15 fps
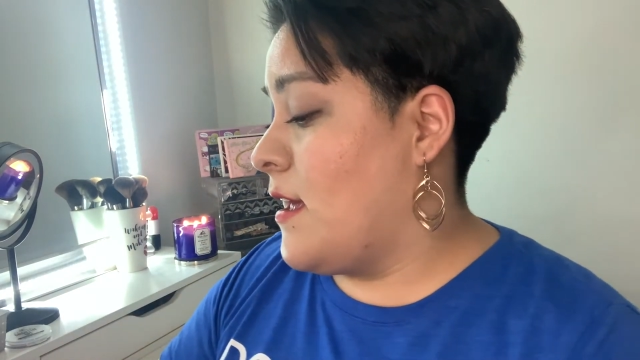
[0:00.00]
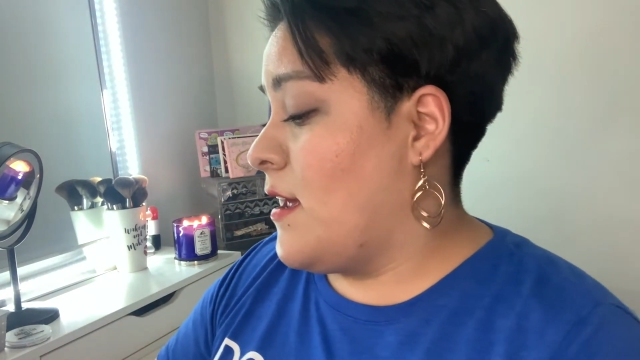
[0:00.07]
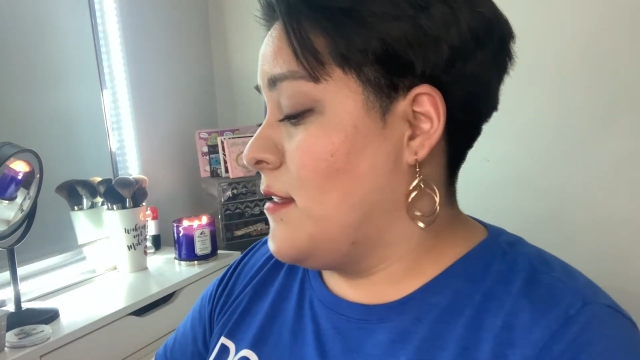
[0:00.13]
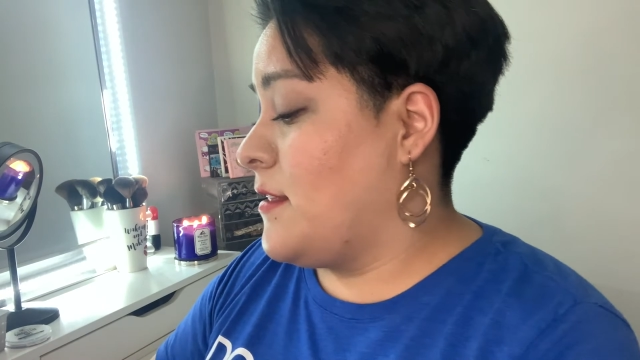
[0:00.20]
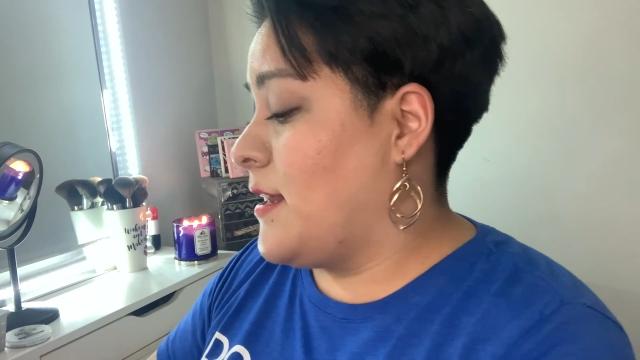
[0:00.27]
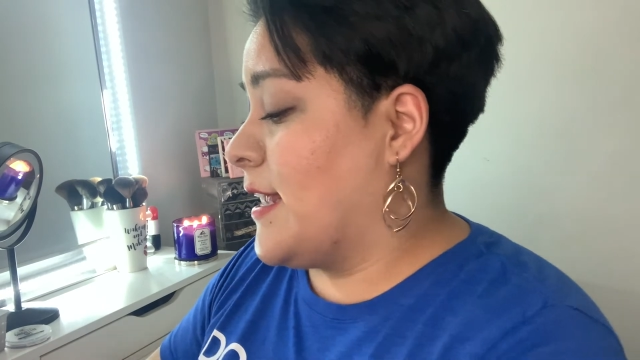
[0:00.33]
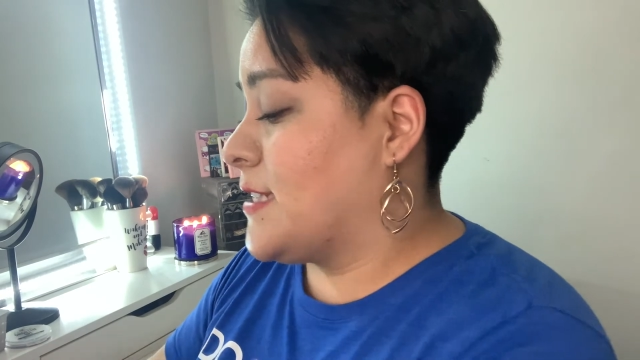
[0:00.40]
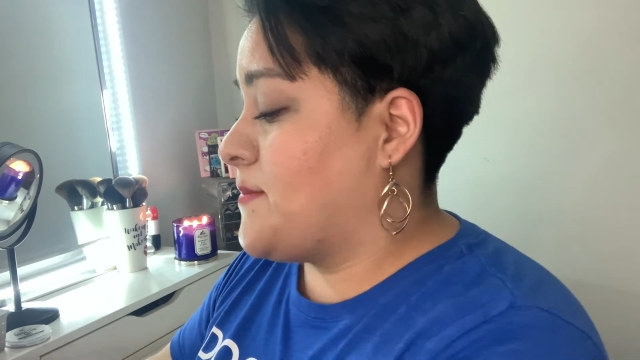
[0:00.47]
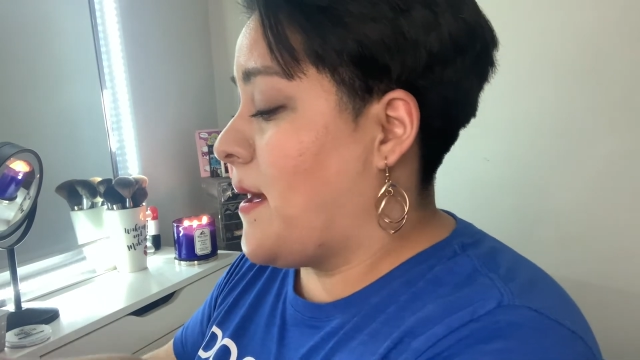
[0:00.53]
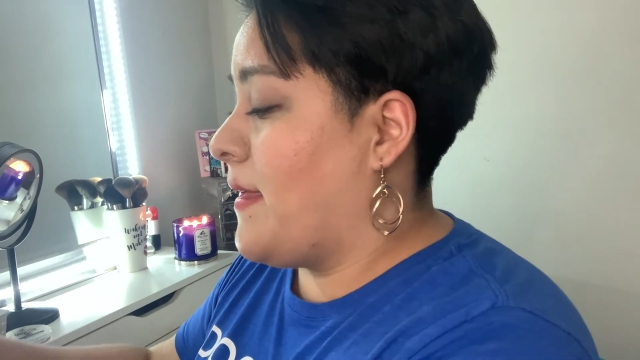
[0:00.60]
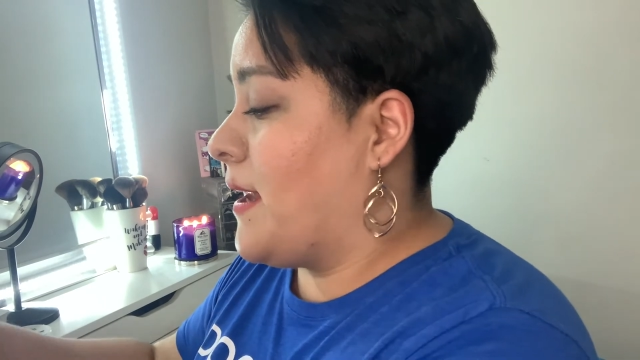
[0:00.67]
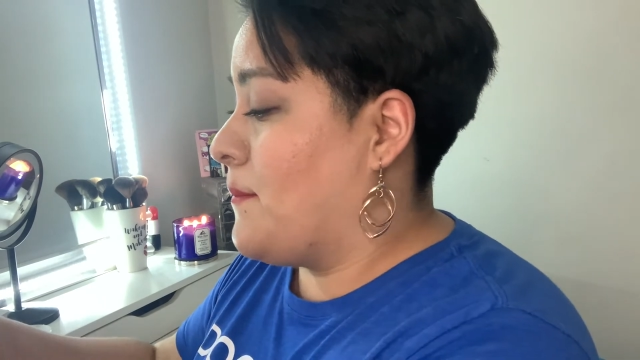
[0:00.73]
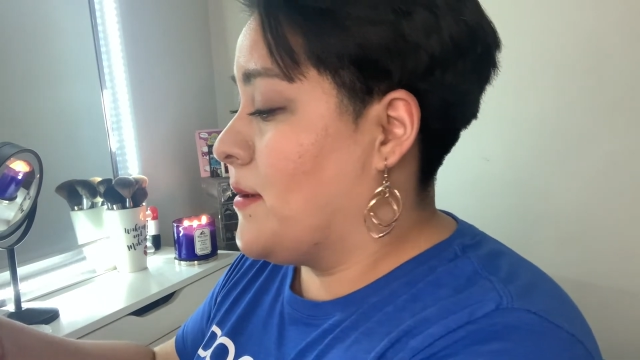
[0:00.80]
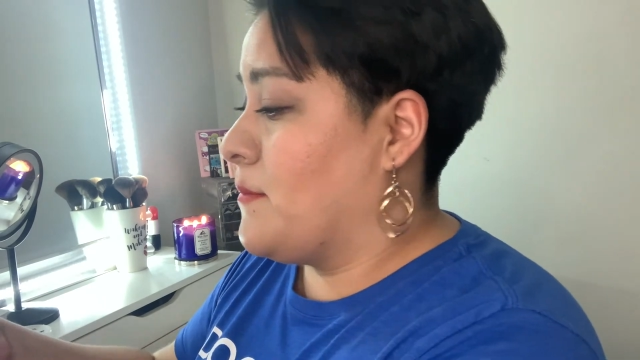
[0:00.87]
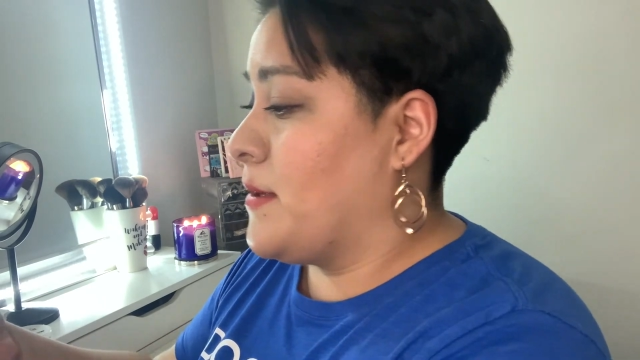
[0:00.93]
The next palette
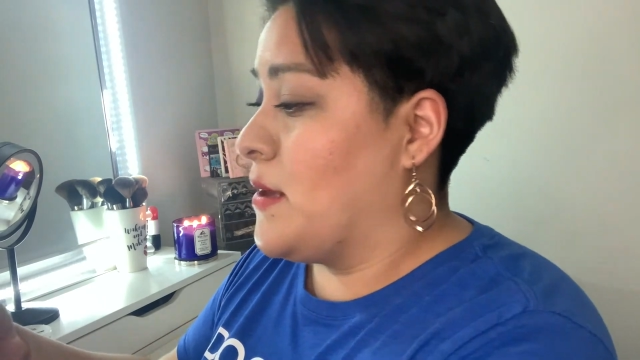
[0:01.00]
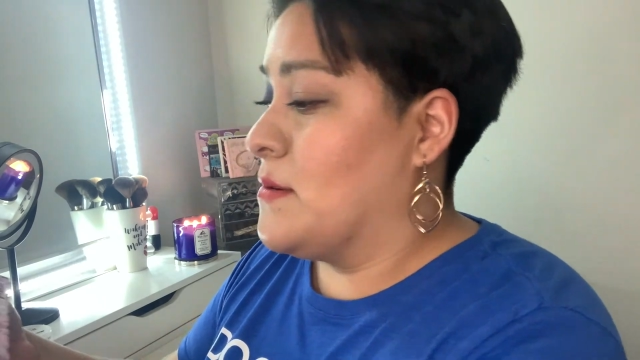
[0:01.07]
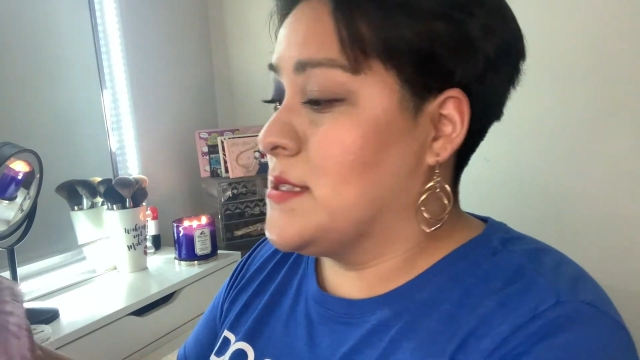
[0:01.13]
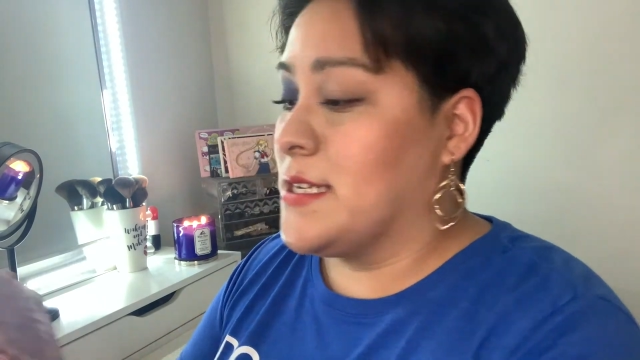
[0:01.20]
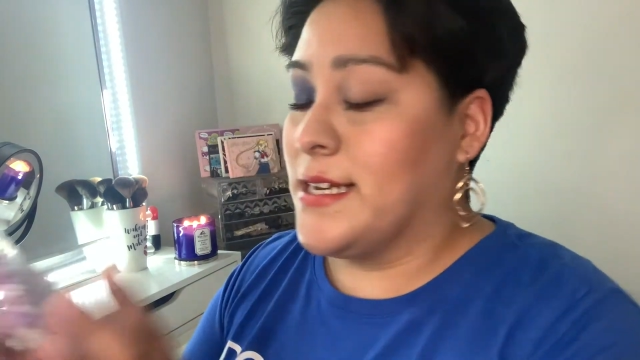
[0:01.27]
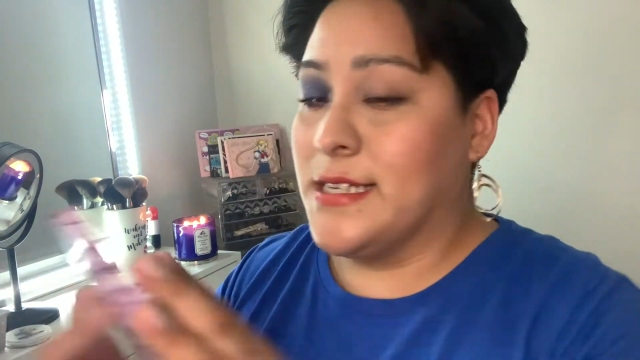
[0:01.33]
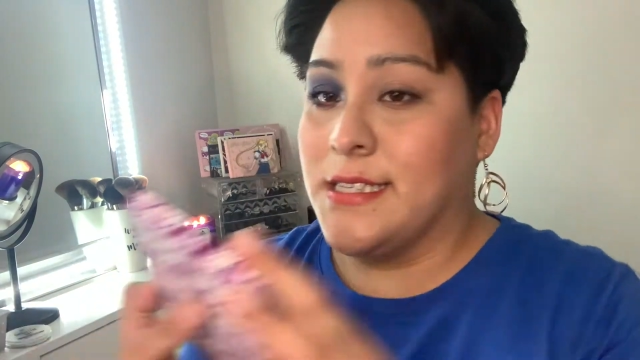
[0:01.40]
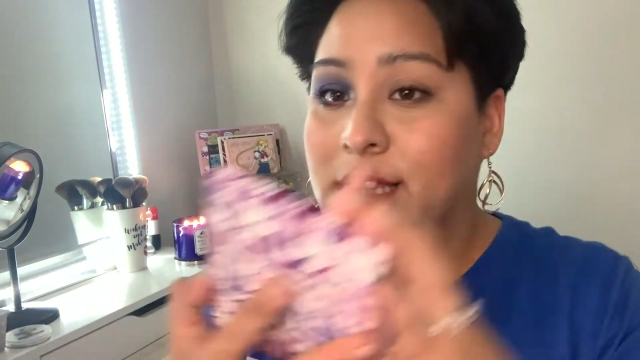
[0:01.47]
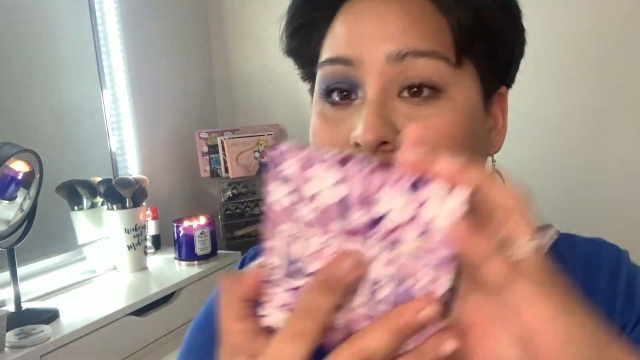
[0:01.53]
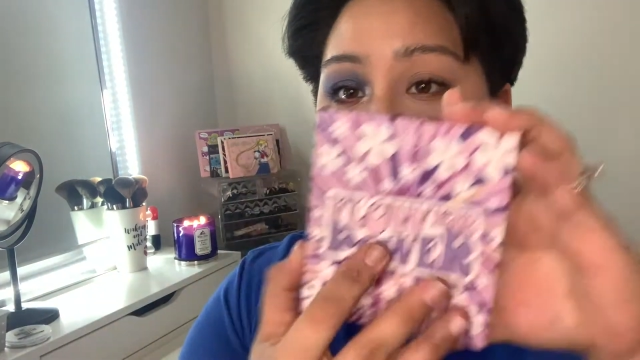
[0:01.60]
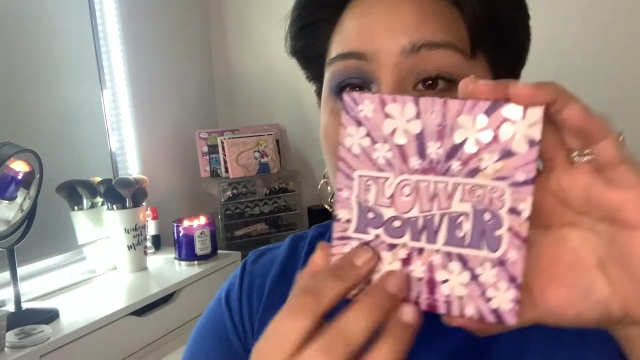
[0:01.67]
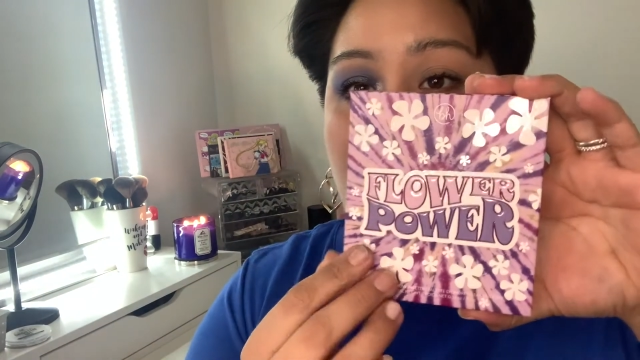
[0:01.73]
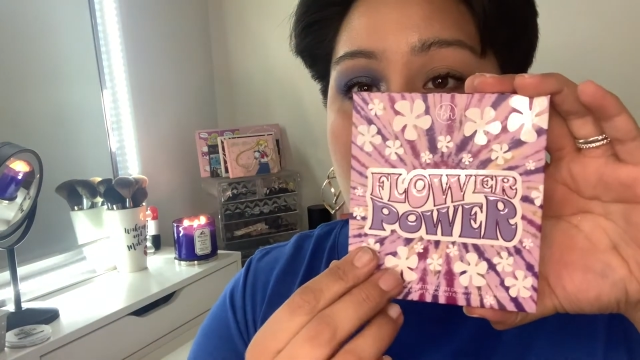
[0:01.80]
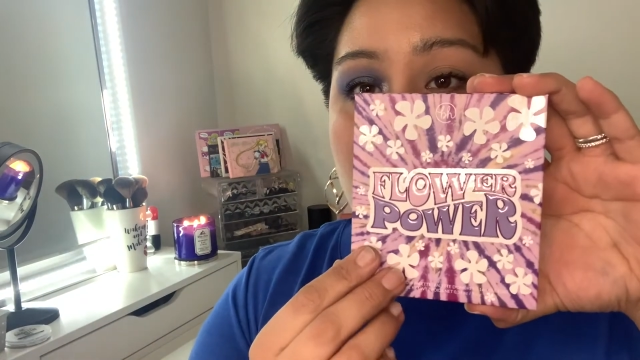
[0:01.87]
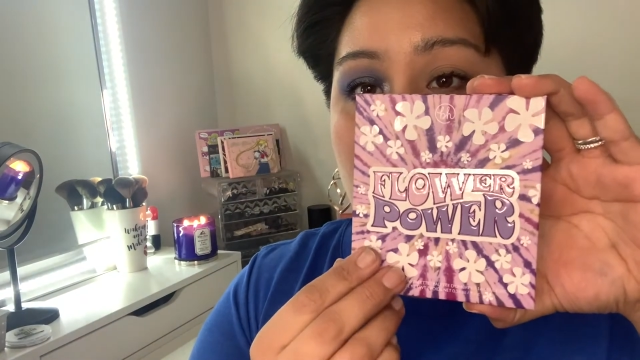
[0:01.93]
I'm going to be using is the
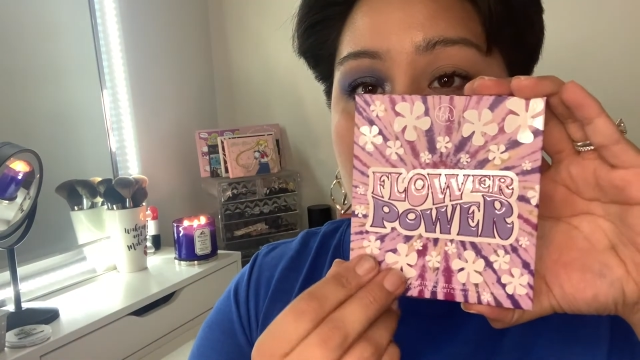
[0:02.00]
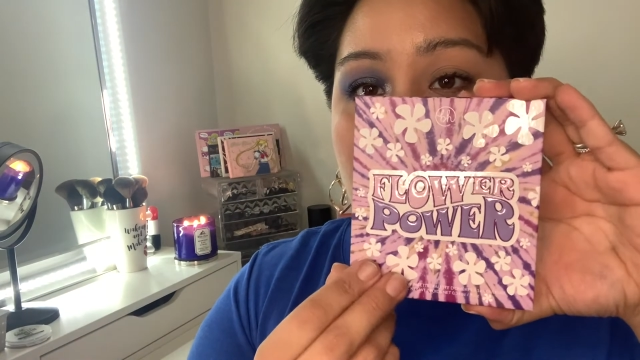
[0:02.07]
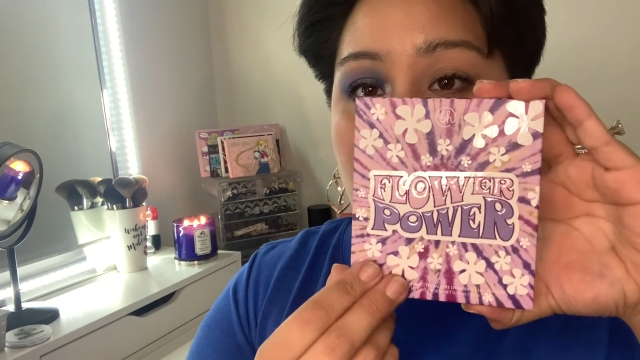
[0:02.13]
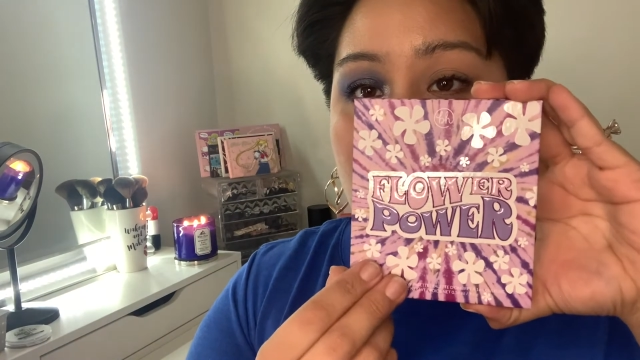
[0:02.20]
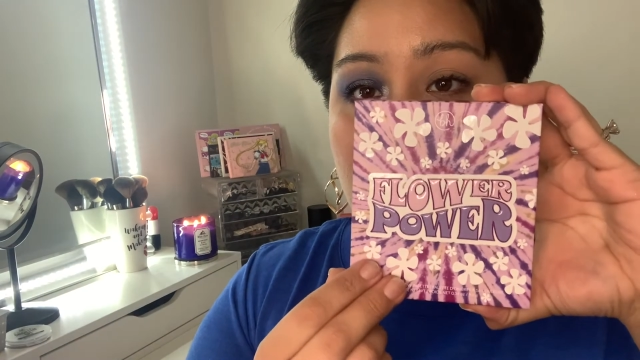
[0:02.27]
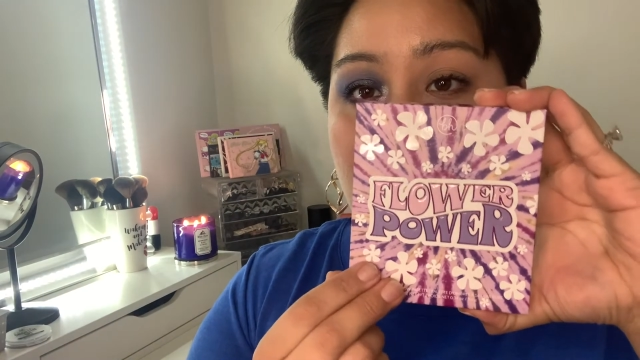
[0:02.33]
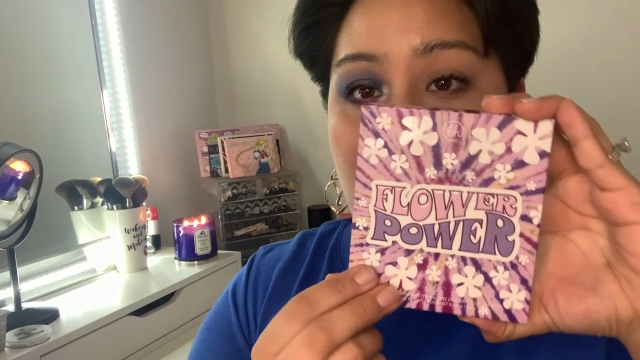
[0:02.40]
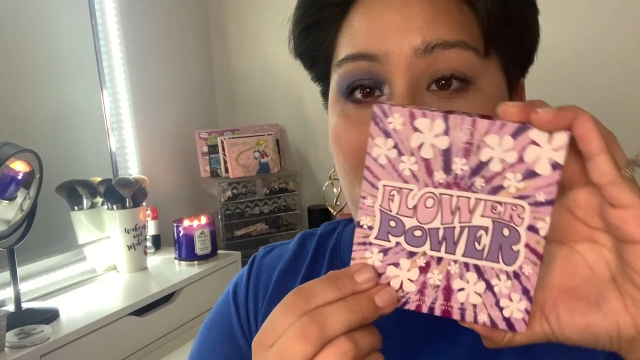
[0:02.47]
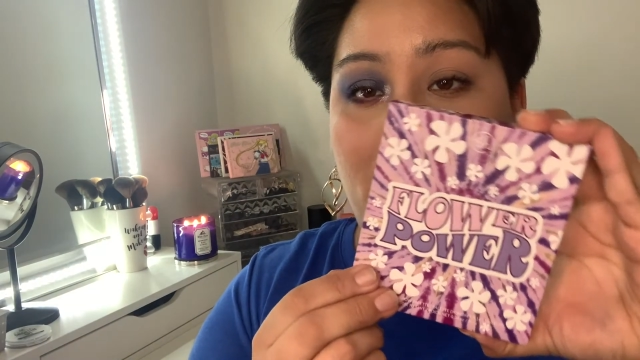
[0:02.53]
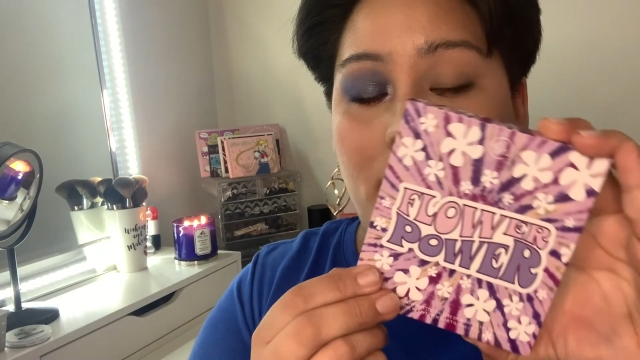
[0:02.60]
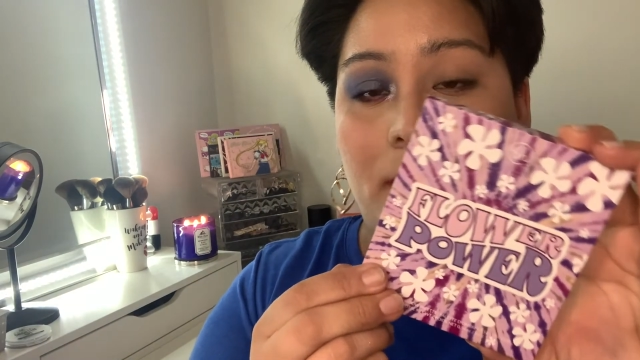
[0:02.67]
Flower Power palette.